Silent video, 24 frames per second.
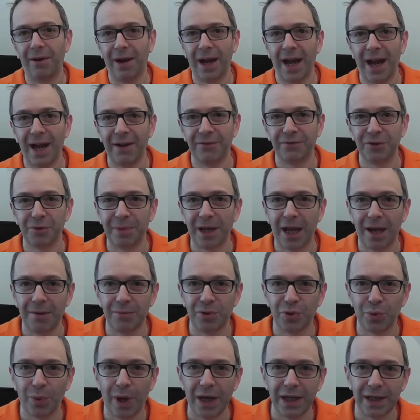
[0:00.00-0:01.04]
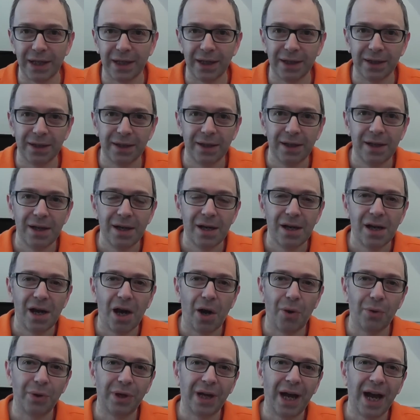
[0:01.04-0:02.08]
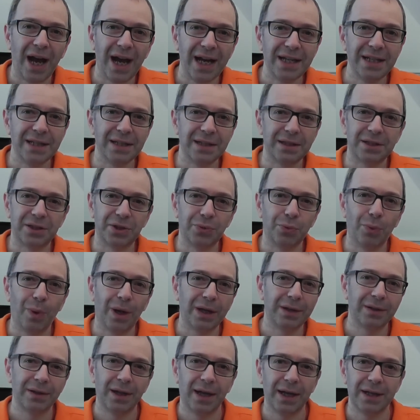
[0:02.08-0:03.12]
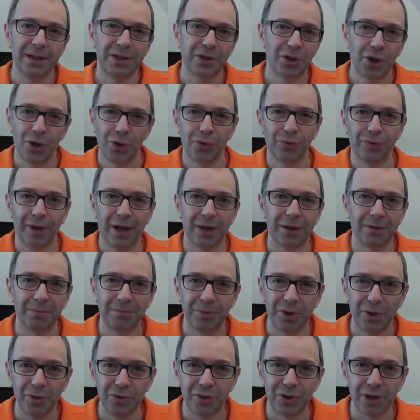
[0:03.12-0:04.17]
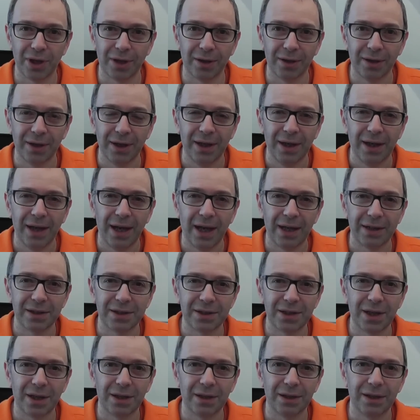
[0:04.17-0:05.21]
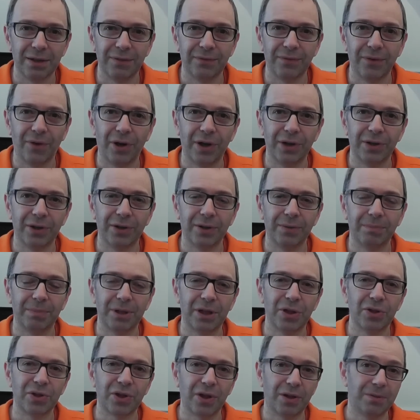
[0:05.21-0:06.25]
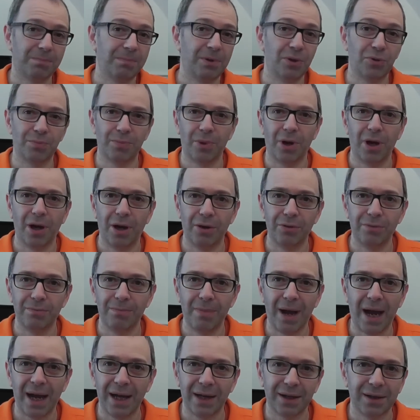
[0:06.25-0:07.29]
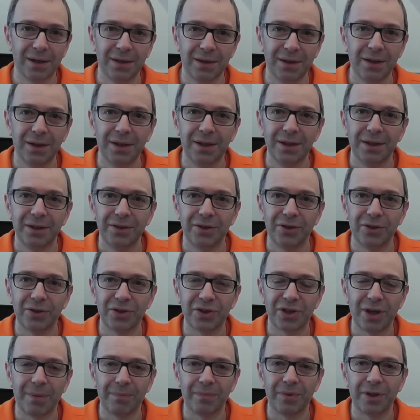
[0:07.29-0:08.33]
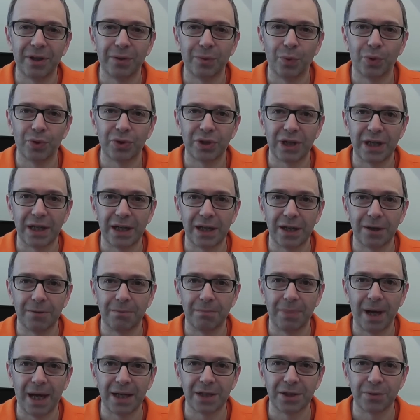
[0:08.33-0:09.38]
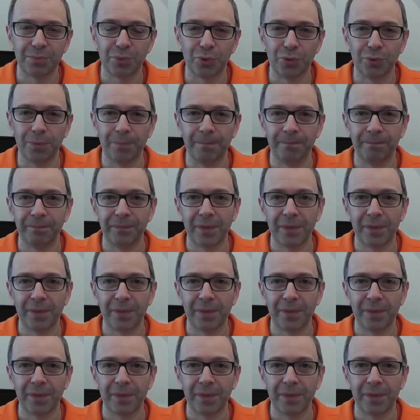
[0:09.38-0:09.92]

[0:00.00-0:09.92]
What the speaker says: I have to be able to edit. I would hate to one day turn on that computer and suddenly find that because I'd built my own Mac, that something was incompatible.